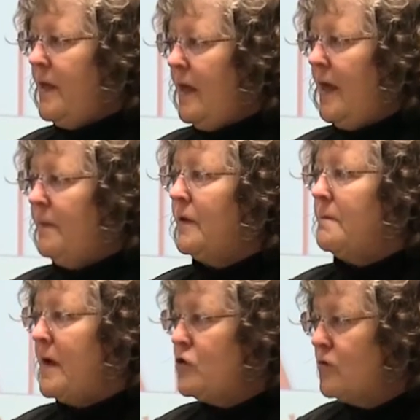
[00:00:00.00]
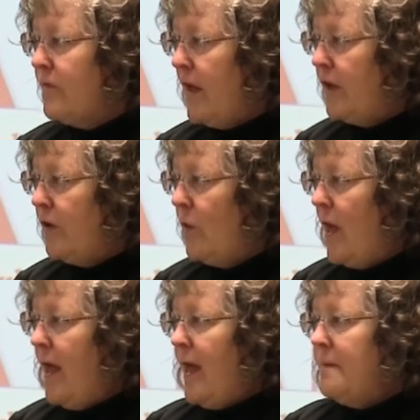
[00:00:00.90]
being able to measure value
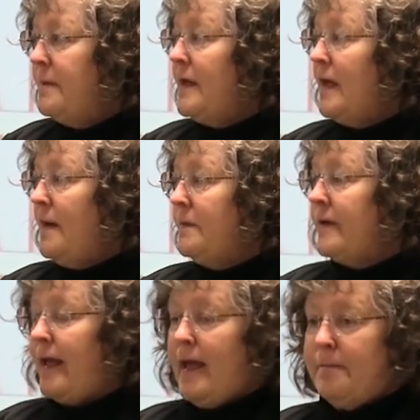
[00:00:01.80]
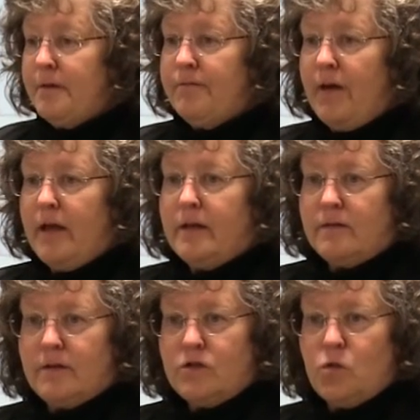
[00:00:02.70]
and being able to amplify it
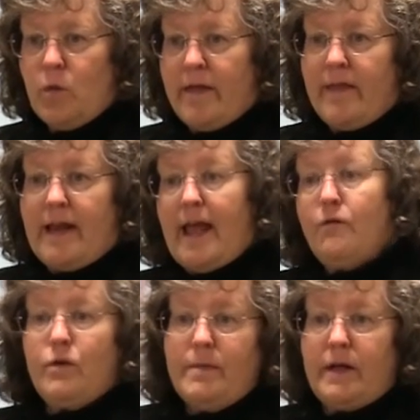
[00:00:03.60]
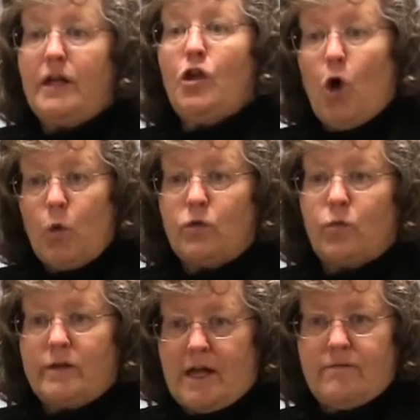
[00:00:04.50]
in such a way that everybody
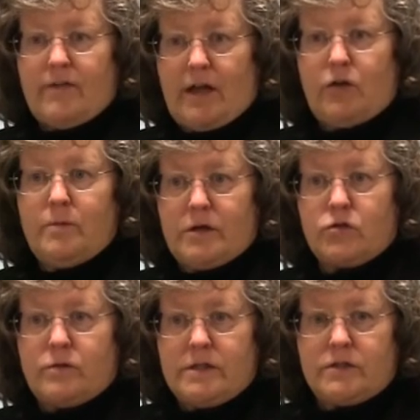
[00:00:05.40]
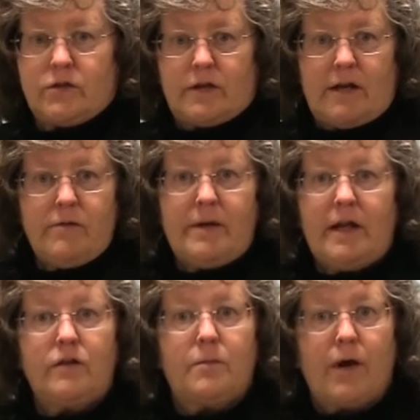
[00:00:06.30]
knows what that value measure is so that
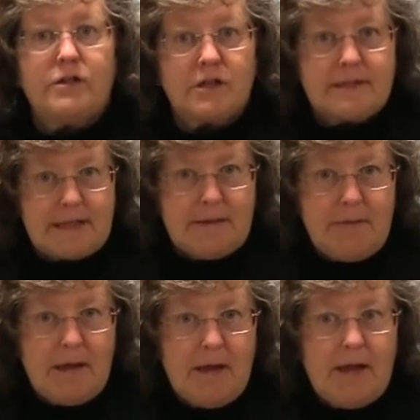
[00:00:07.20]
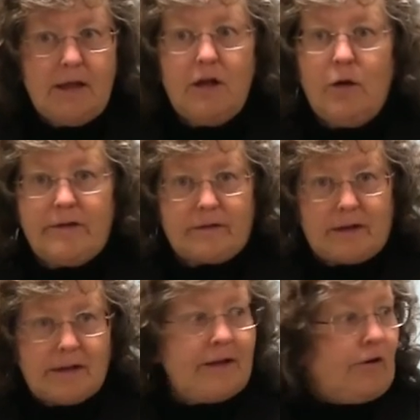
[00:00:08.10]
everybody on the project team you know, has a
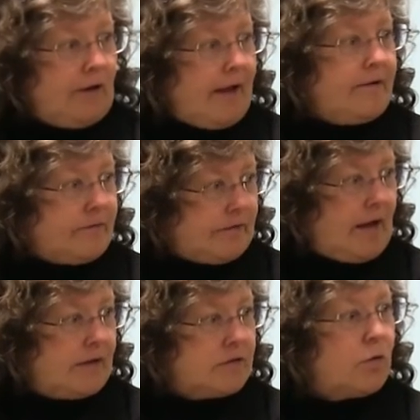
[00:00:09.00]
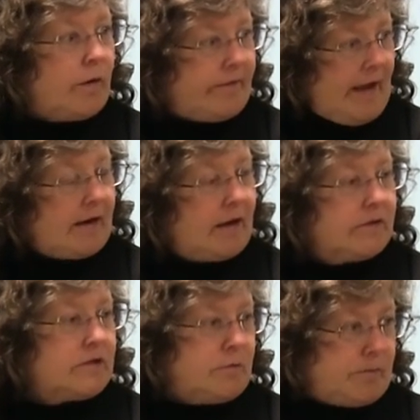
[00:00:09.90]
clear line of sight to what that
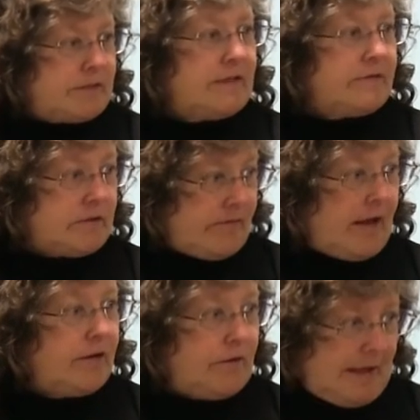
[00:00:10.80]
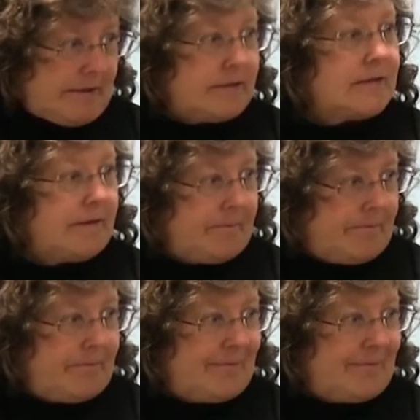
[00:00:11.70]
customer perceives as value. So I'm going to push you one